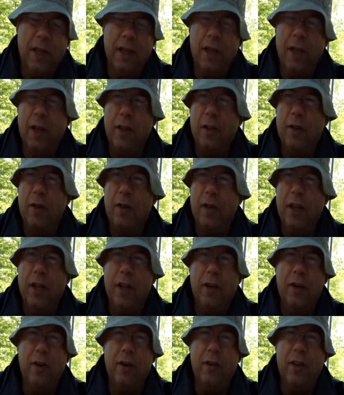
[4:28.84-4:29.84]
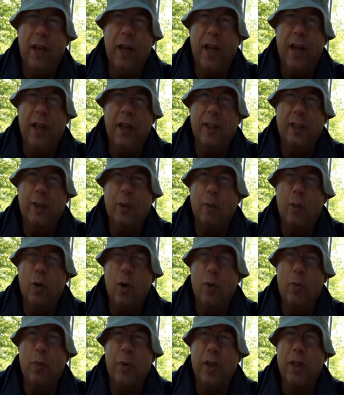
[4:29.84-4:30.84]
Any other gear that is
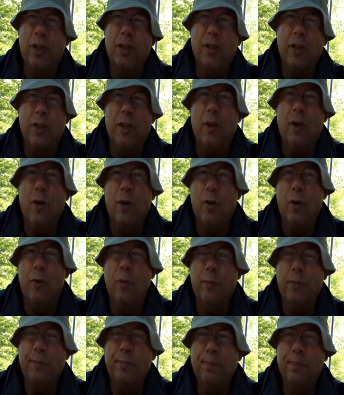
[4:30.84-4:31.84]
appropriate to the home.